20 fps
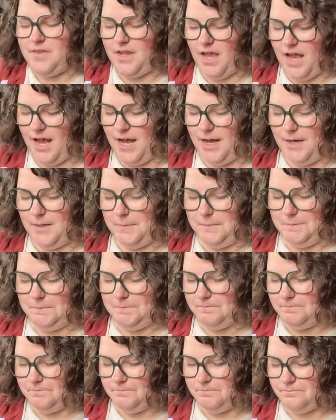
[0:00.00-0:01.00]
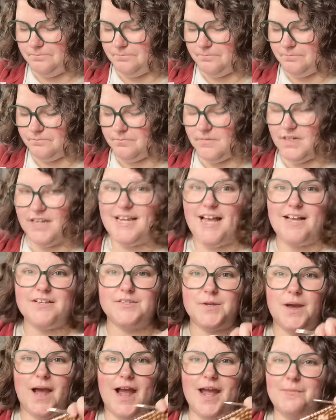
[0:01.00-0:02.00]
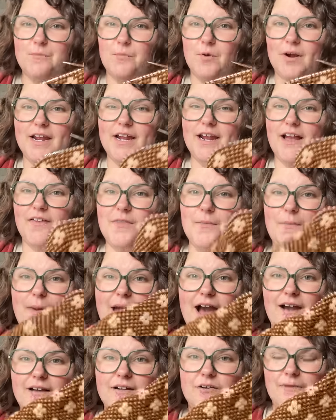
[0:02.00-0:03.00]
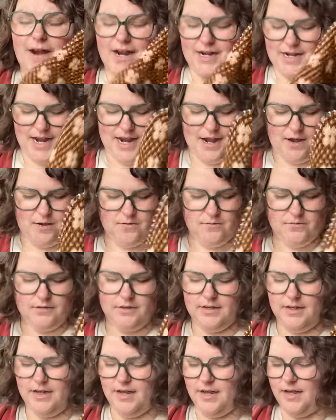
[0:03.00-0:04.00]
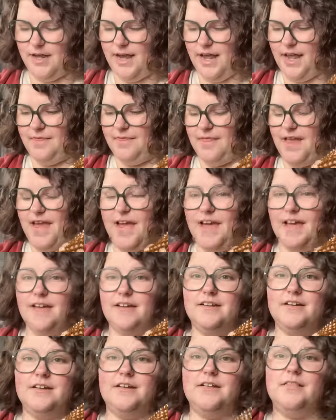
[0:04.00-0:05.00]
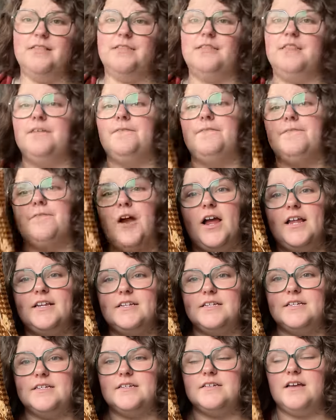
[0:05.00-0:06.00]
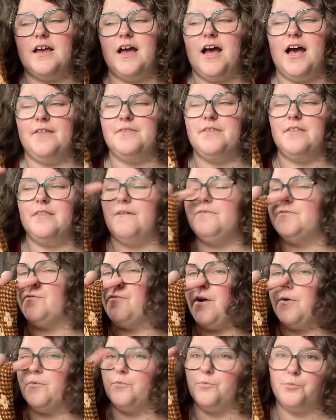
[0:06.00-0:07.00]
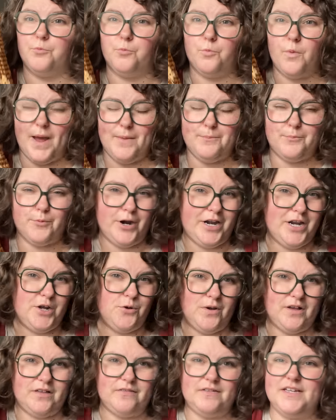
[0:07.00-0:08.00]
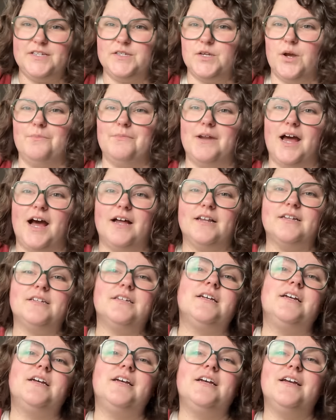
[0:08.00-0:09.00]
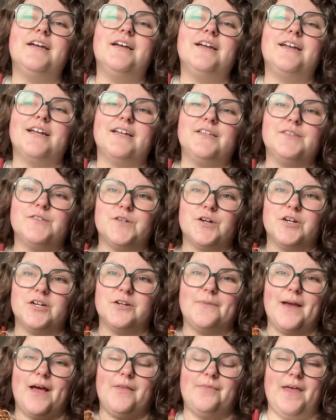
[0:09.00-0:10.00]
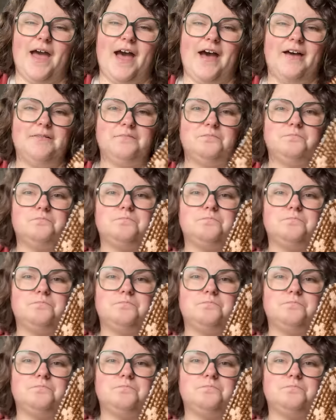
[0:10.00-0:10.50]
Um, yeah, so I'm working on the back right now. And then the front, uh, the left front went pretty quickly, so I'm not concerned about that